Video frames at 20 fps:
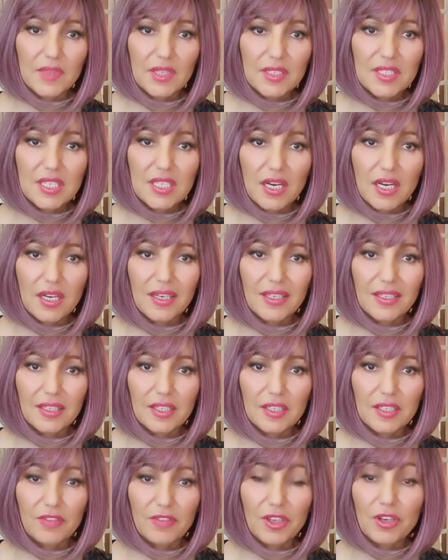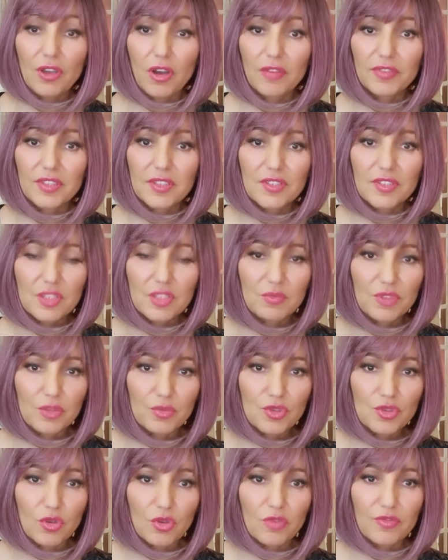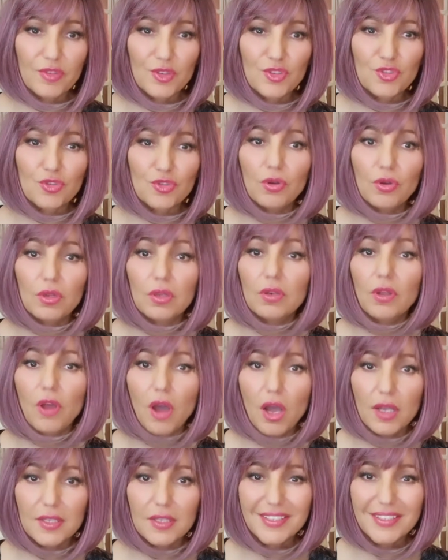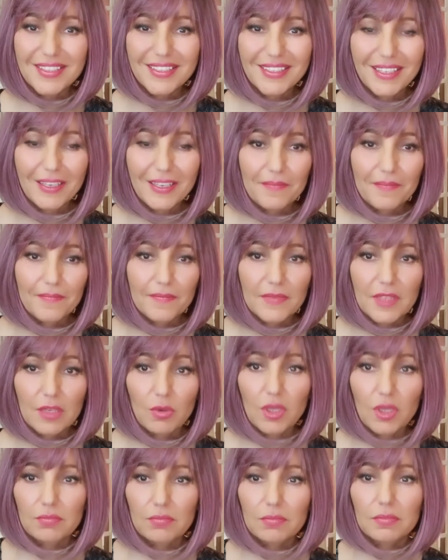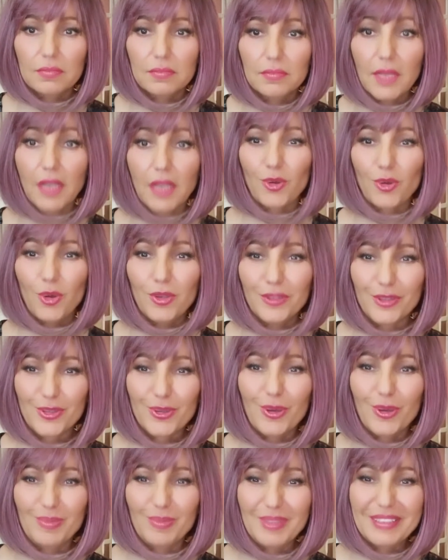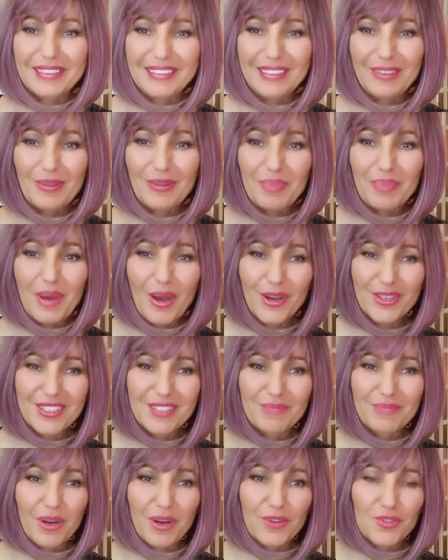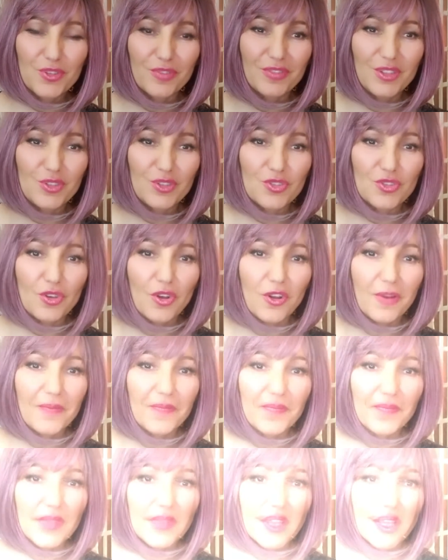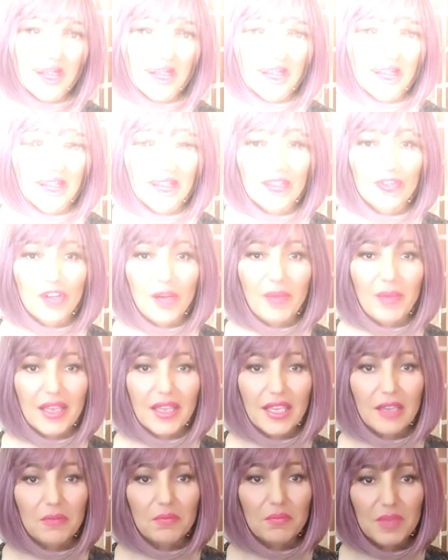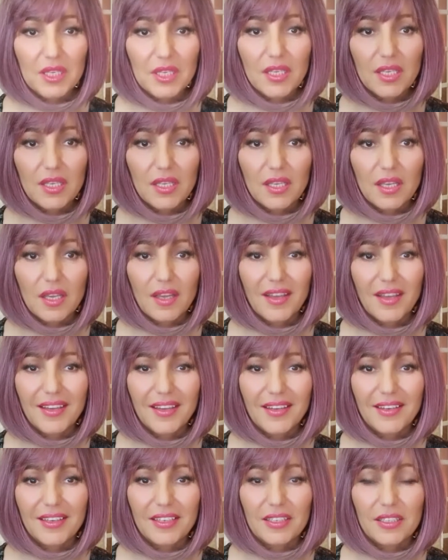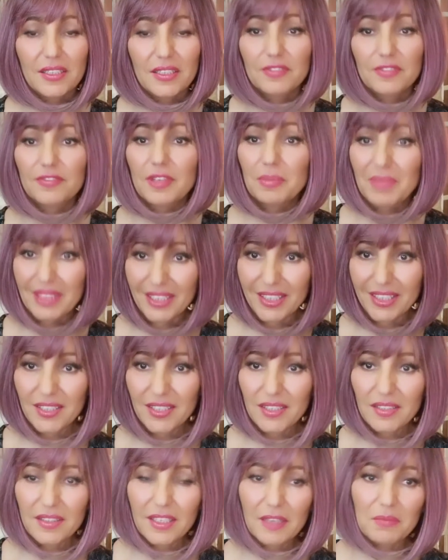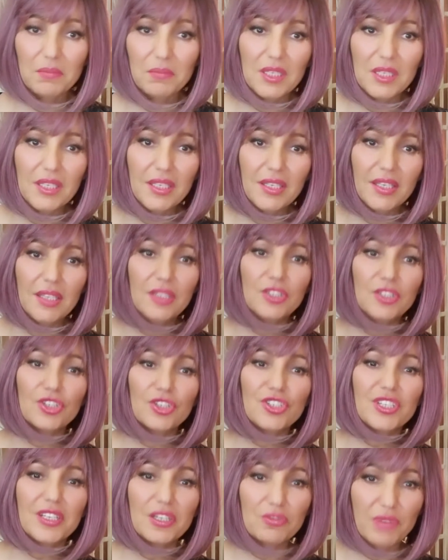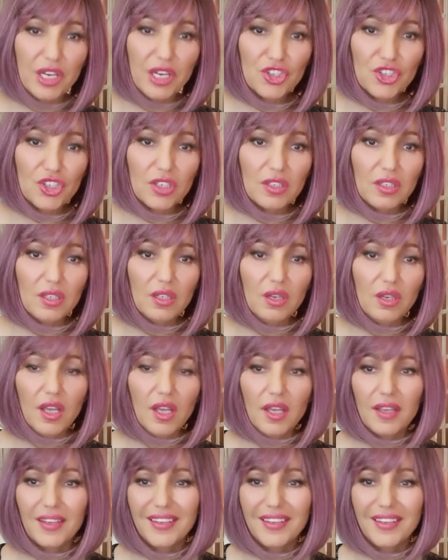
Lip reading: These are very often symptoms of soul loss. Well, not all the soul, but parts of the soul. Trauma can be familial, can be intergenerational.